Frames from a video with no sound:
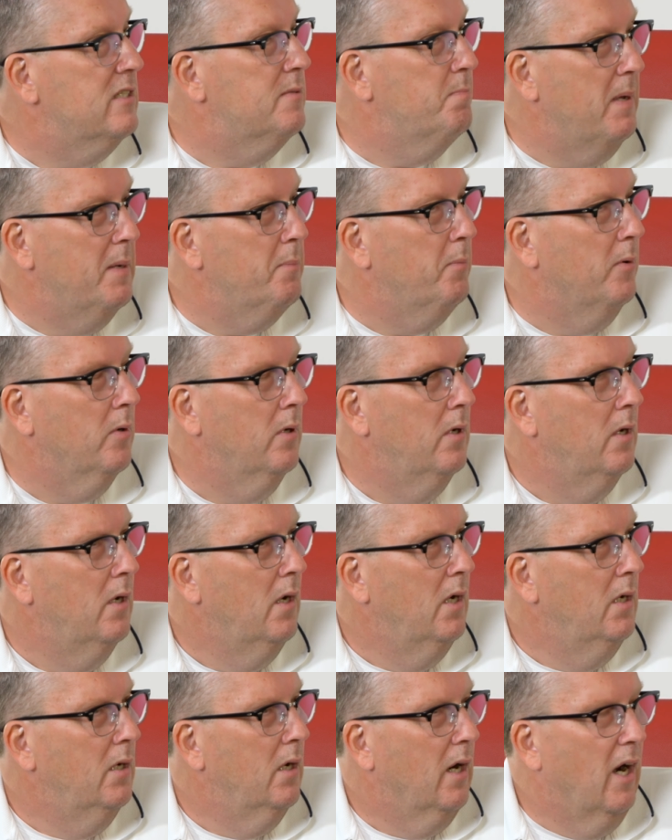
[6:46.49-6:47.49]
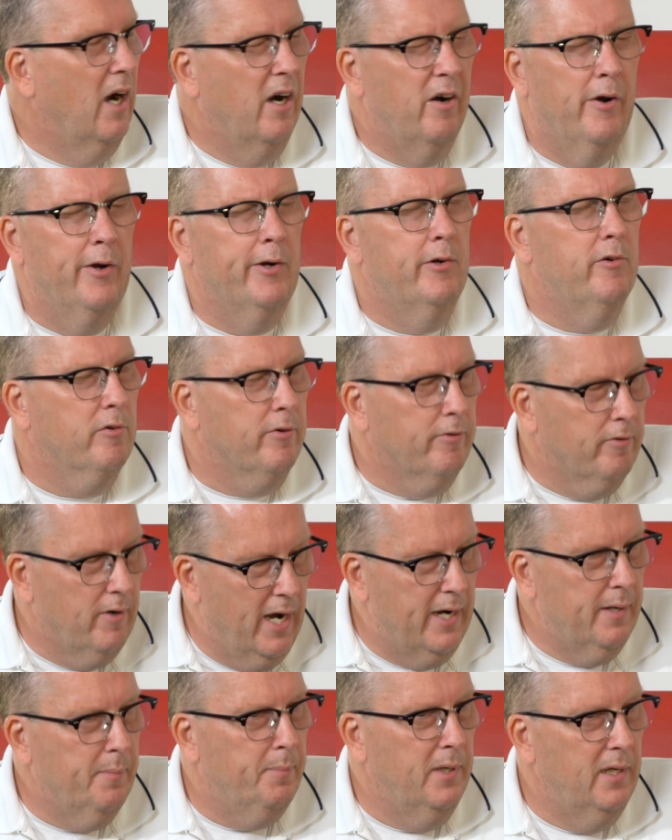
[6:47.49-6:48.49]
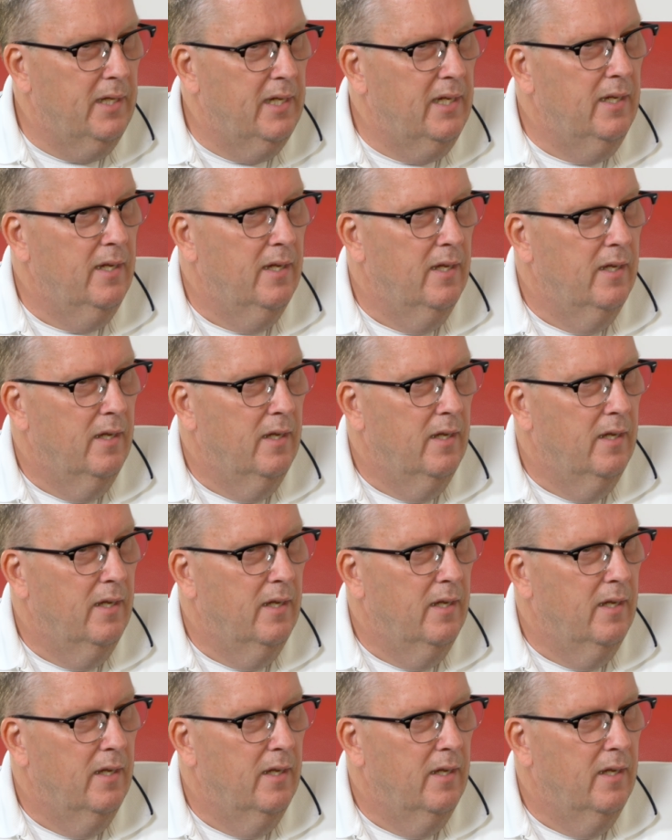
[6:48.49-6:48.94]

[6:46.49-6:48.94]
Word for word: people, are incredibly,